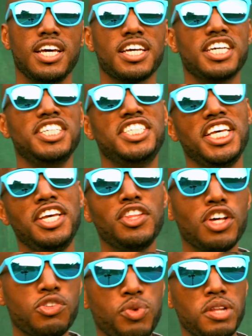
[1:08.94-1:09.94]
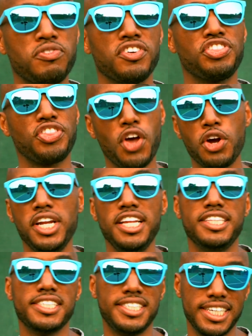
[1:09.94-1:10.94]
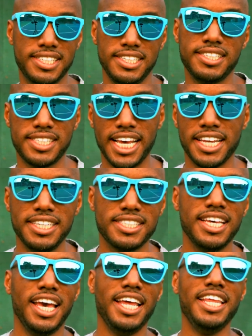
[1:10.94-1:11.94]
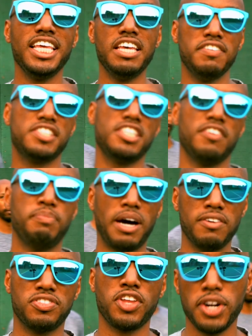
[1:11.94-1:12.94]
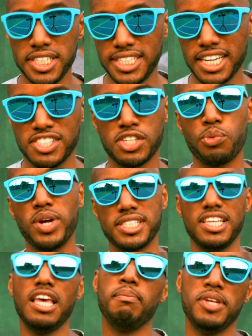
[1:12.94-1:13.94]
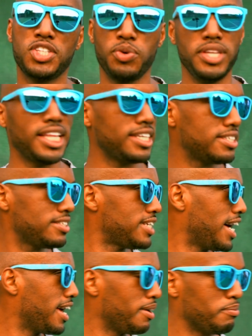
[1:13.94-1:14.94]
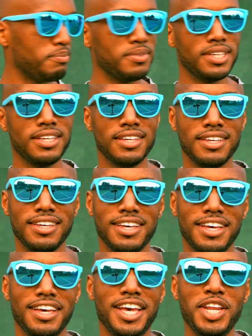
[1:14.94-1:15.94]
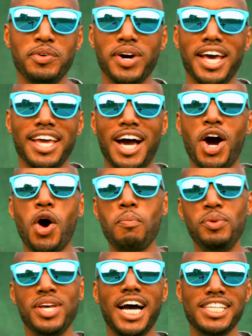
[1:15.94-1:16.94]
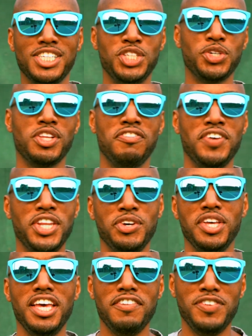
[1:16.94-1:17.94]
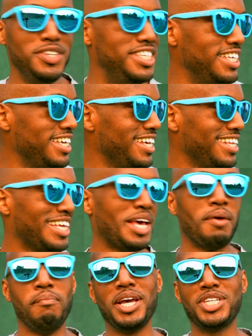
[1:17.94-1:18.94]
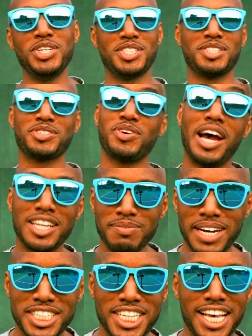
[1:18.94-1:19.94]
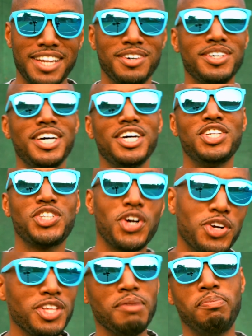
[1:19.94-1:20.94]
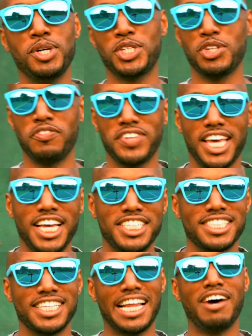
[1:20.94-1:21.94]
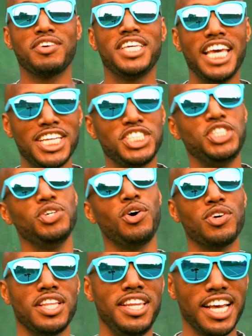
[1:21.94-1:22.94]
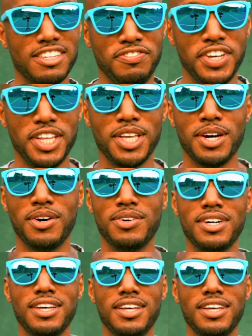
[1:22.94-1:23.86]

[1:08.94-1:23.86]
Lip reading: Continue those reps for 30 to 60 seconds, and then give yourself about 30 seconds to rest in between that time. Anyway, I hope you guys enjoyed the video. If you did, make sure you subscribe to my channel, turn on your push notifications, and I'll catch you on the next video.